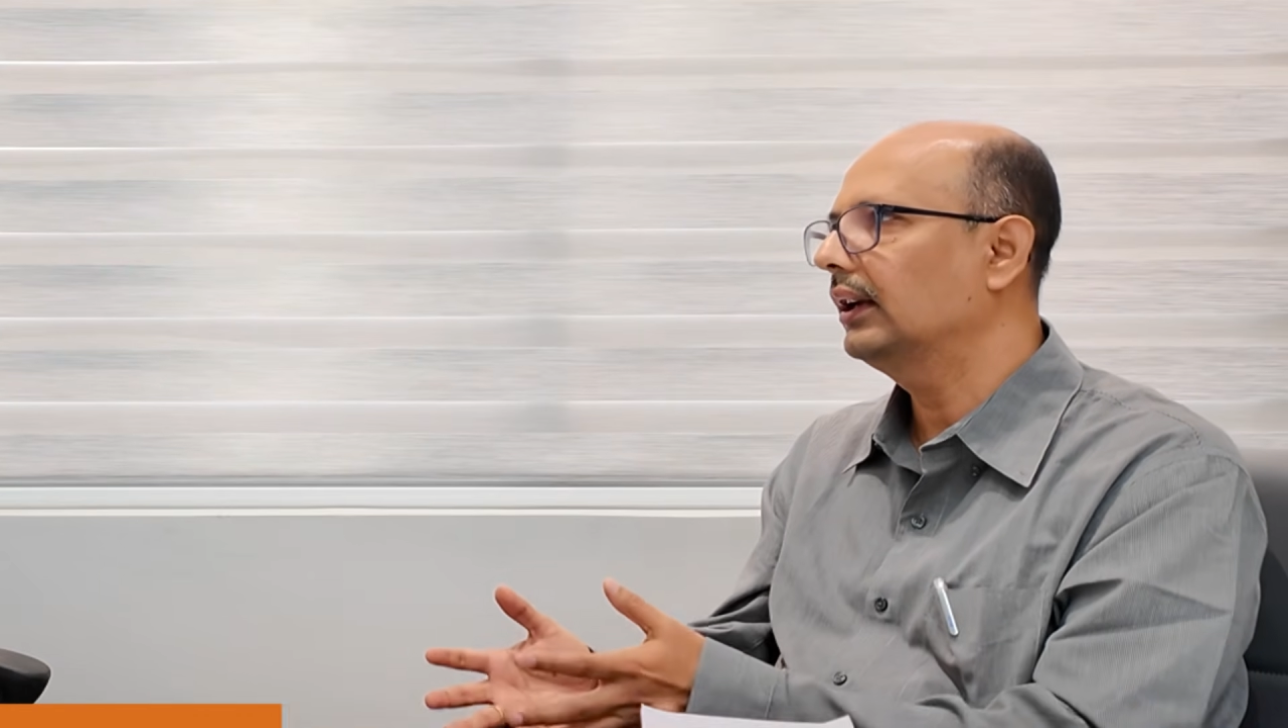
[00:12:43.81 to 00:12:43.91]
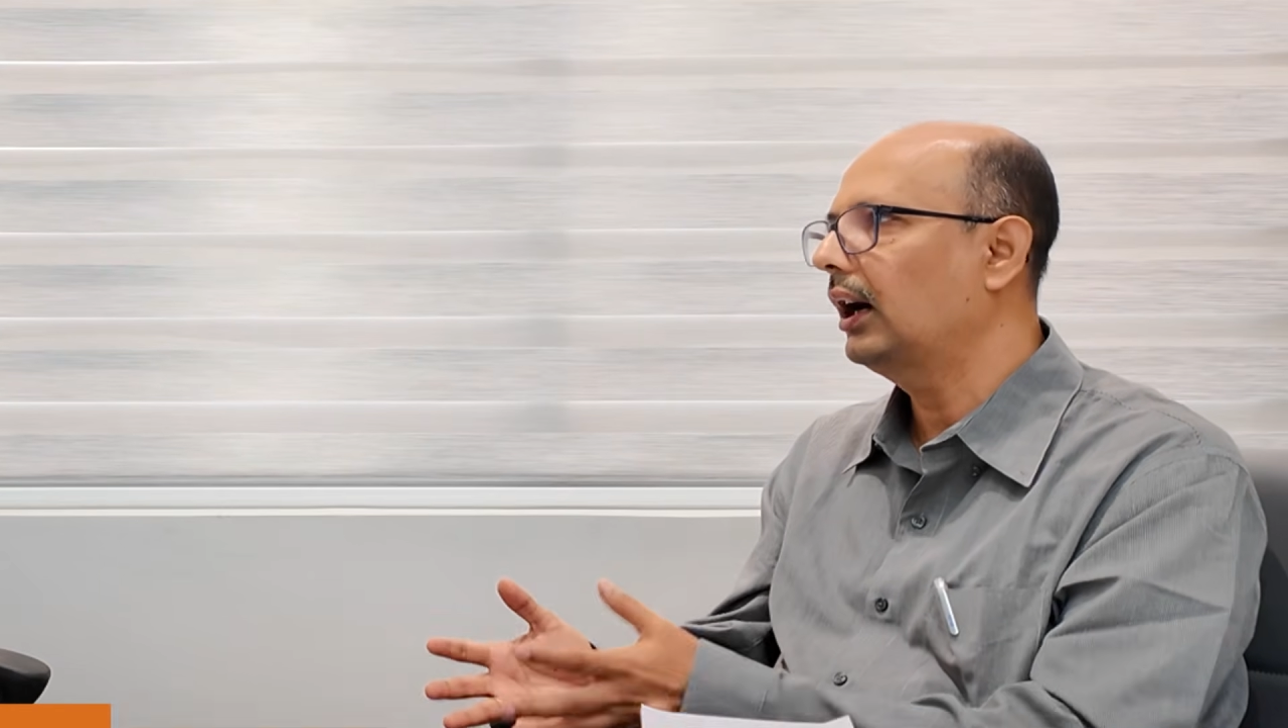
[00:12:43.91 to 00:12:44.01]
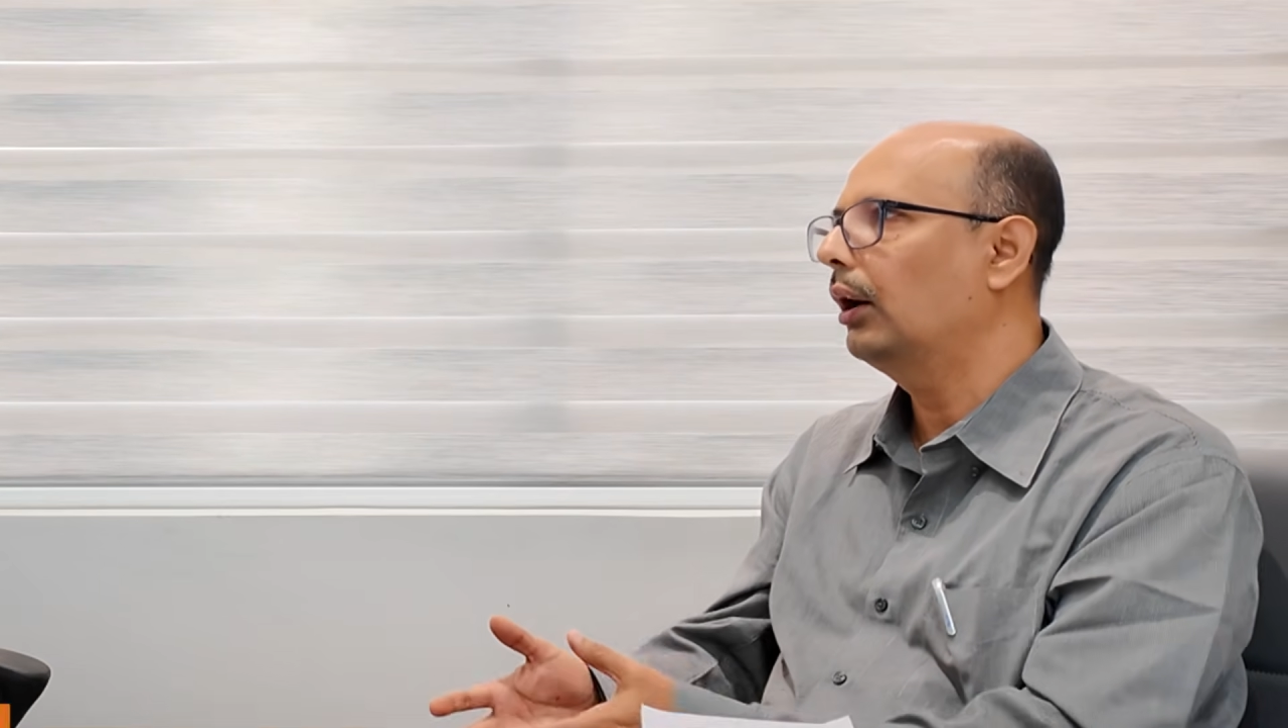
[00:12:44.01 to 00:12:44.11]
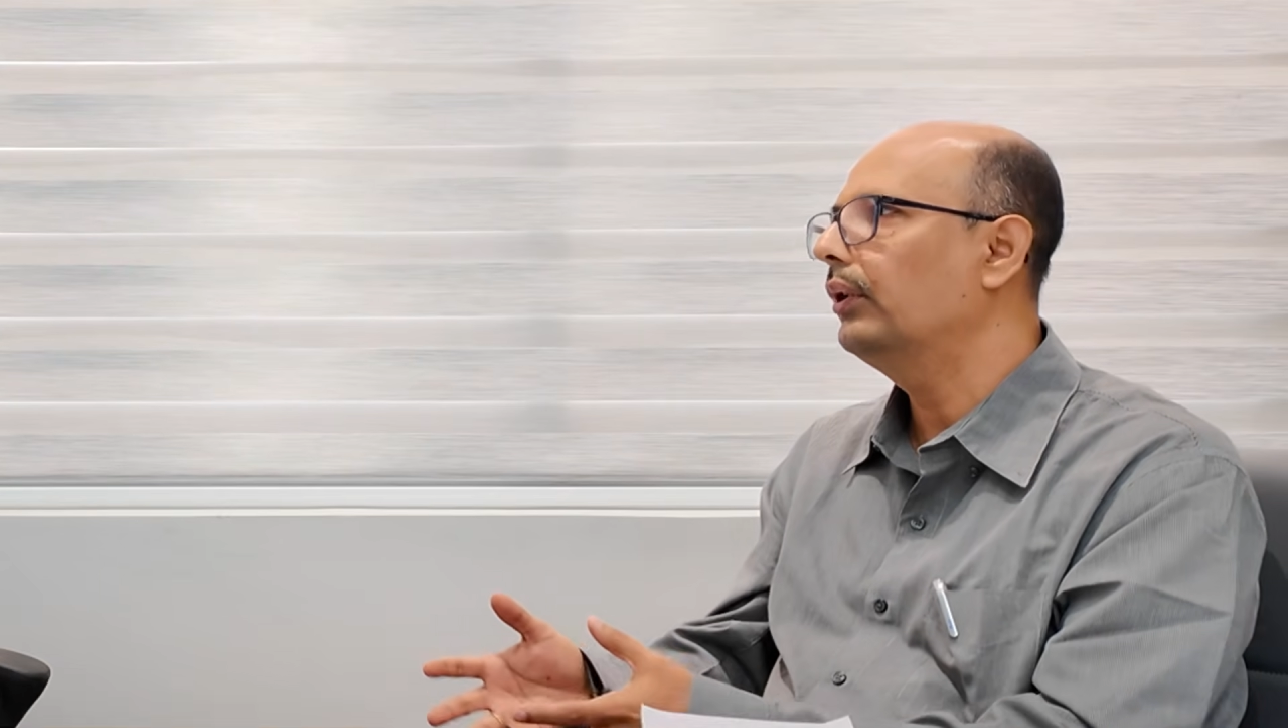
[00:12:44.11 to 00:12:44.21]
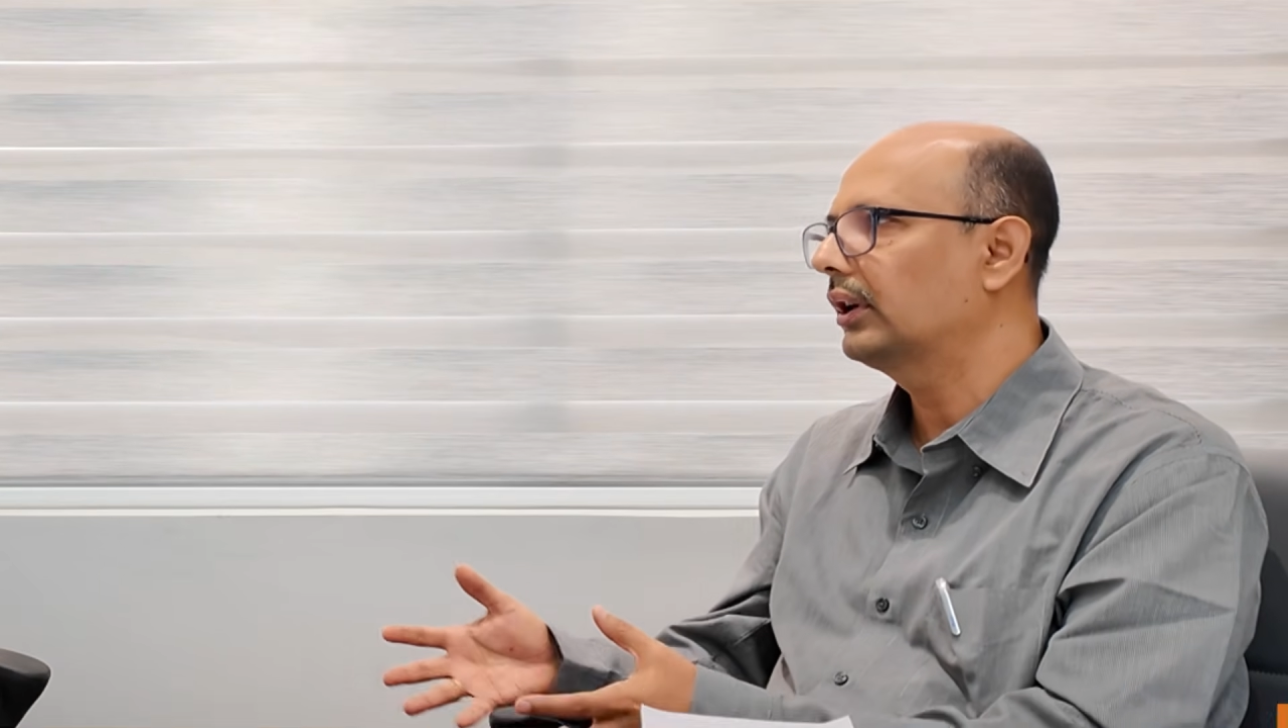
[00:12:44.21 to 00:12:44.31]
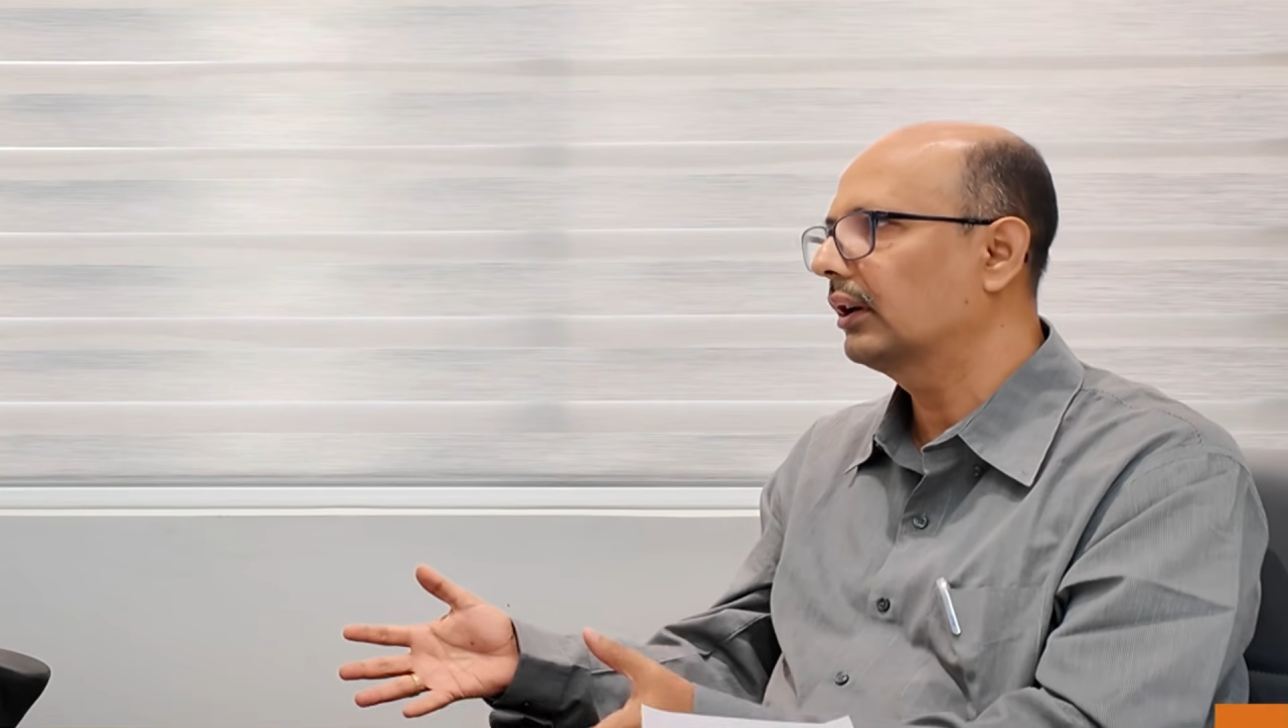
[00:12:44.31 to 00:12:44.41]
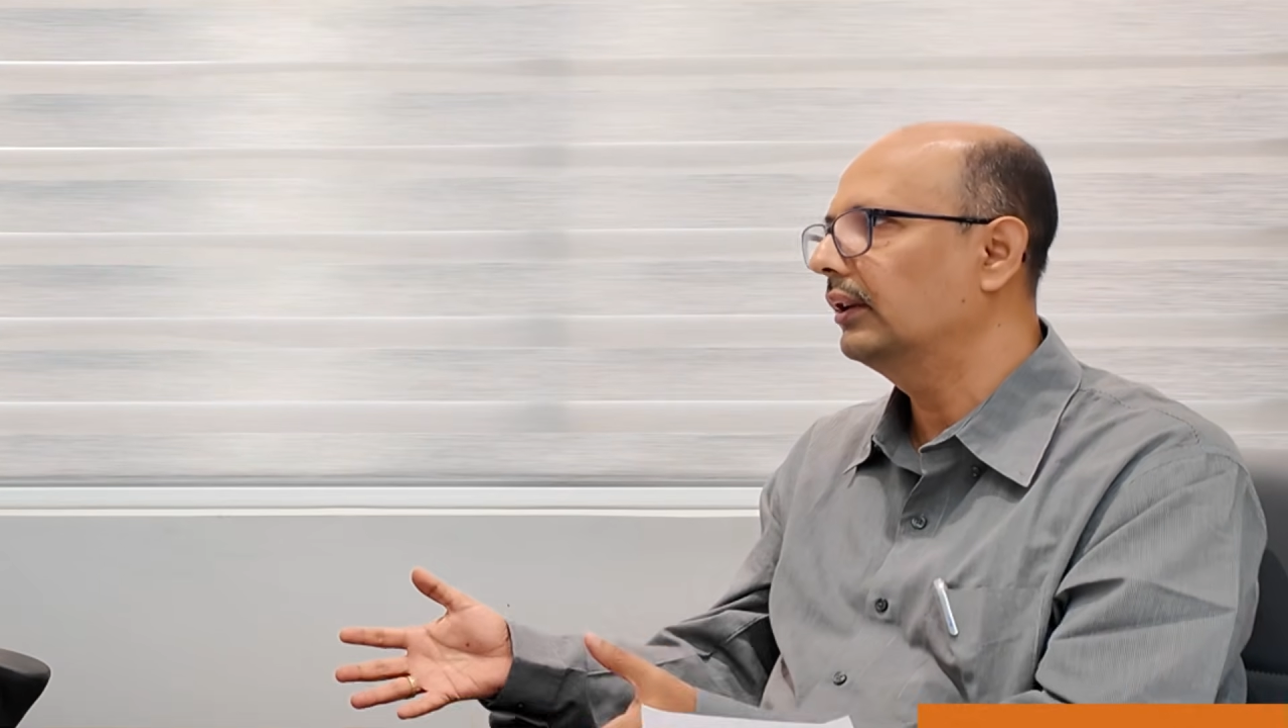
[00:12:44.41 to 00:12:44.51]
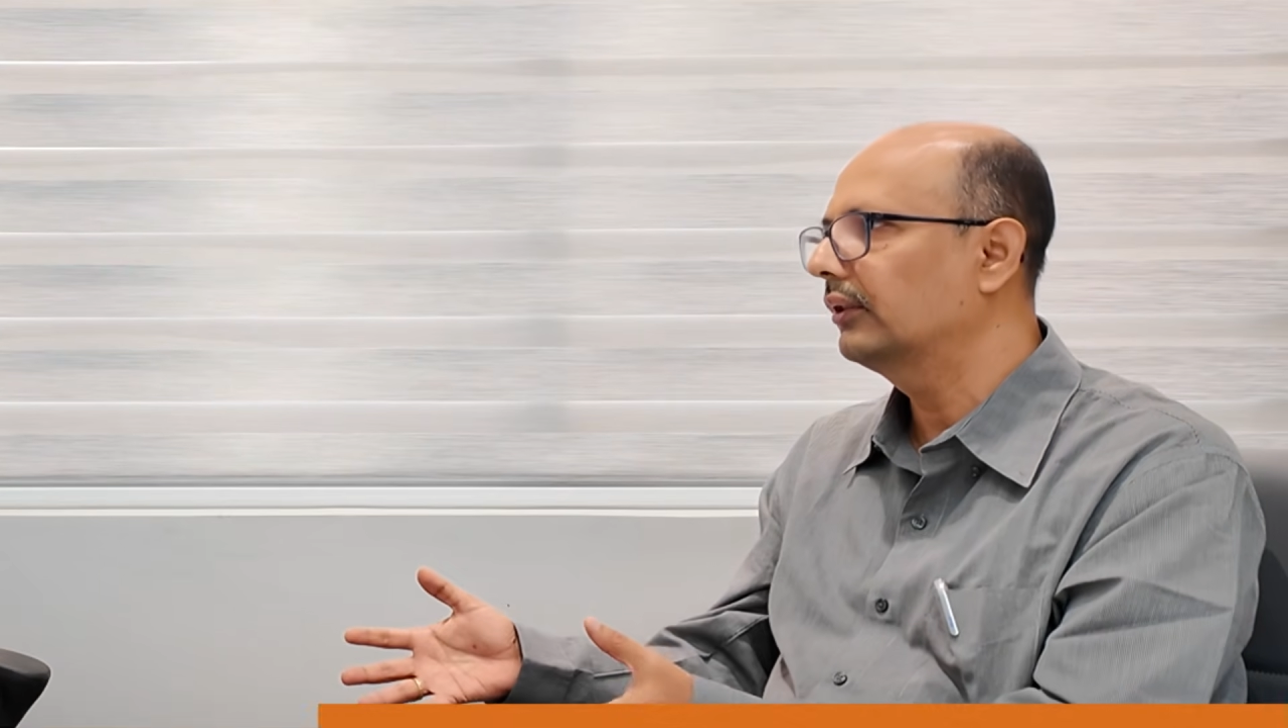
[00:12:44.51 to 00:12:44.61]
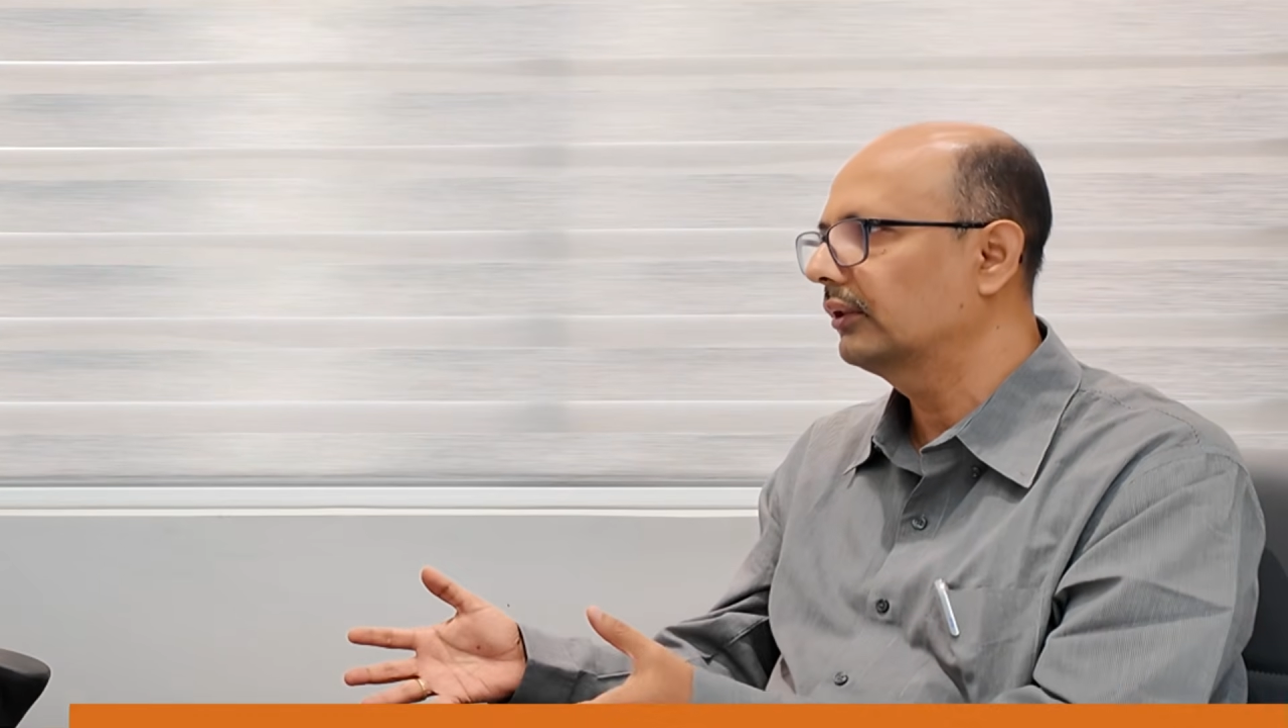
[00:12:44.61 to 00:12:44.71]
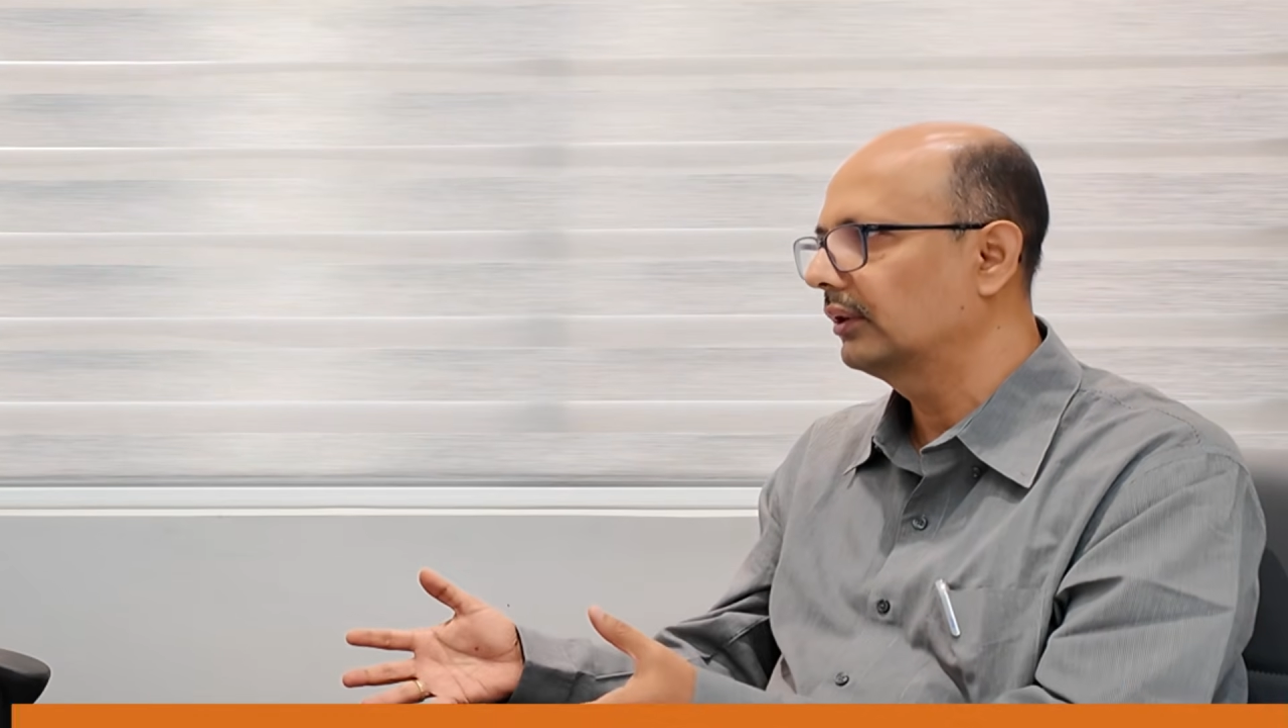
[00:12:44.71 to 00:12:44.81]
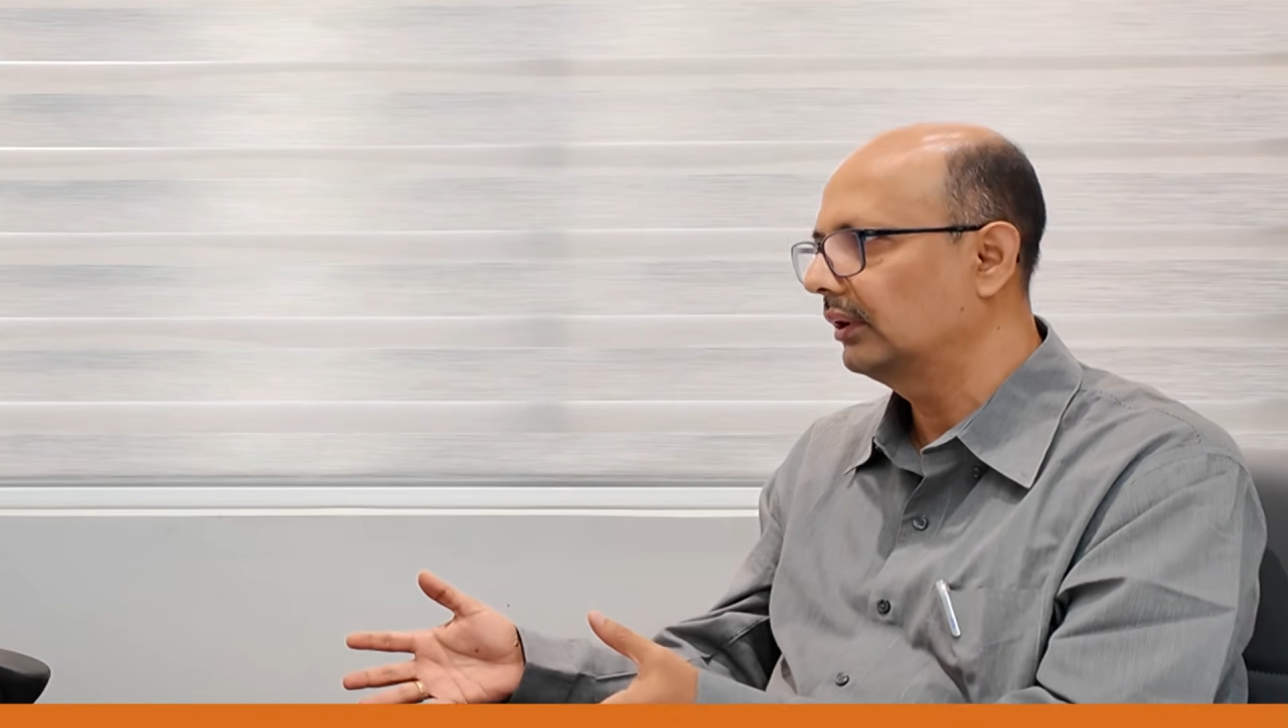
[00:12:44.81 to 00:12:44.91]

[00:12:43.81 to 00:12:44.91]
how it runs